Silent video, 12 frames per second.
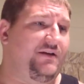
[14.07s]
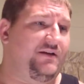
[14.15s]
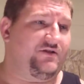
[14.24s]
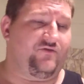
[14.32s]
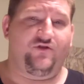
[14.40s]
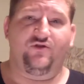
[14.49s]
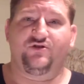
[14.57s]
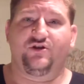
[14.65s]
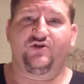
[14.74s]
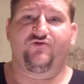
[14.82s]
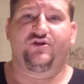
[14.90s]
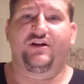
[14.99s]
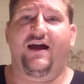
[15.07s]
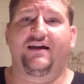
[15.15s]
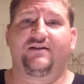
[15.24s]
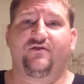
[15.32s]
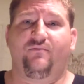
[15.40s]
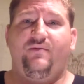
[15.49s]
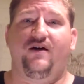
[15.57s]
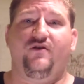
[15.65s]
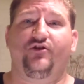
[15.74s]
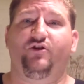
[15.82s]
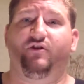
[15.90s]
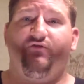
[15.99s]
so if you search for tactical
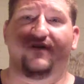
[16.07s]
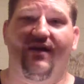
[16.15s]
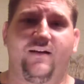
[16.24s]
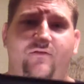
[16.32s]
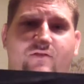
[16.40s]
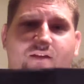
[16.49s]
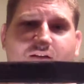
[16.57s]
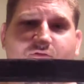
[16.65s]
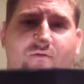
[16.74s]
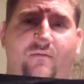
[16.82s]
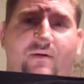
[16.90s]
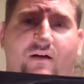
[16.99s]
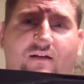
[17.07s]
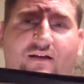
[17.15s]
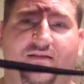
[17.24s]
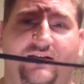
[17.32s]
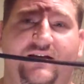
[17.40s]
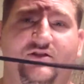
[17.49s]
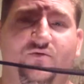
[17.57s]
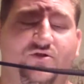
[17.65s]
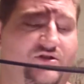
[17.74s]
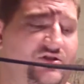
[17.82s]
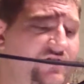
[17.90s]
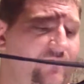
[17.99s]
belt, you're going to find everything from a belt like this, which
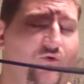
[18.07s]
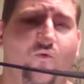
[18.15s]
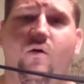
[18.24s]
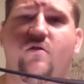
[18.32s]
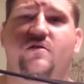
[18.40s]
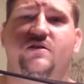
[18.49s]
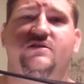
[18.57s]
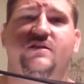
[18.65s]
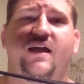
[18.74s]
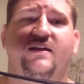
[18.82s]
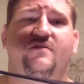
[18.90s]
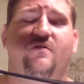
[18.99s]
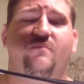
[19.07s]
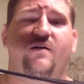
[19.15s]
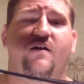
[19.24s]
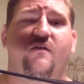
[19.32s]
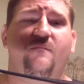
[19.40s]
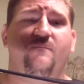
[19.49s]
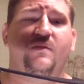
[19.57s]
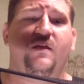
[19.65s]
is a simple wilderness tactical belt,